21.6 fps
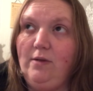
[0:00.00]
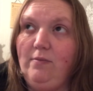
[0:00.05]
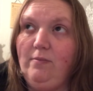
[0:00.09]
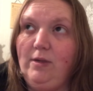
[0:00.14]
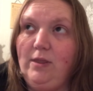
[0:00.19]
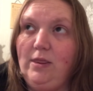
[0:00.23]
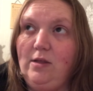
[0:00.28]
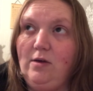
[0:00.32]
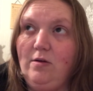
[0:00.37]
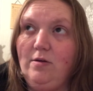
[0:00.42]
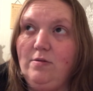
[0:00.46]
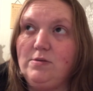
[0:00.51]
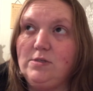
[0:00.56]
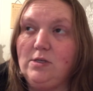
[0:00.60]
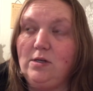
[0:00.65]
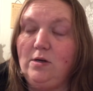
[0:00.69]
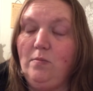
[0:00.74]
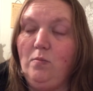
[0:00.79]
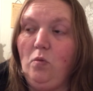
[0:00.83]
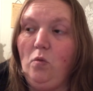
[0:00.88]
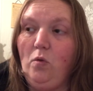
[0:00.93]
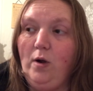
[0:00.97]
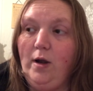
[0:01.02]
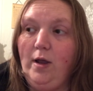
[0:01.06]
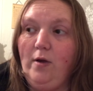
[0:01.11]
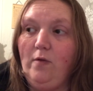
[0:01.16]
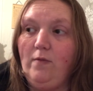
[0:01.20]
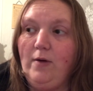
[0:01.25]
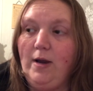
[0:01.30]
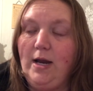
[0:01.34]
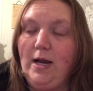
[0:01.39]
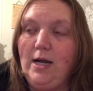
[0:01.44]
and we thought it was going to pour
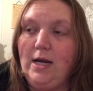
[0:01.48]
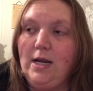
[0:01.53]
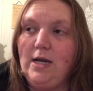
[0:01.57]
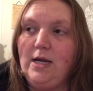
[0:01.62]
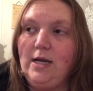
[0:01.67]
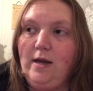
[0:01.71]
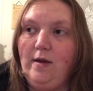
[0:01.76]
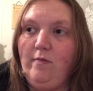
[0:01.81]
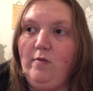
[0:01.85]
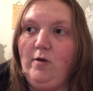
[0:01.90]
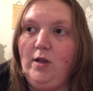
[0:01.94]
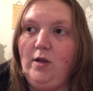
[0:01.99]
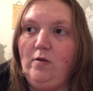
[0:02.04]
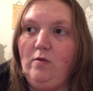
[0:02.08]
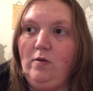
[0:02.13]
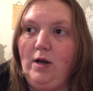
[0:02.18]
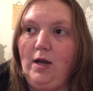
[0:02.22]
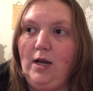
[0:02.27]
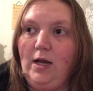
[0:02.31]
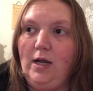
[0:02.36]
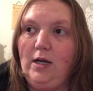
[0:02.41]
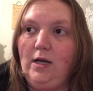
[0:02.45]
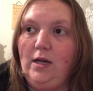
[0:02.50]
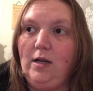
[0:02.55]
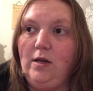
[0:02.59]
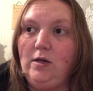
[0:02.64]
down rain. It never did rain.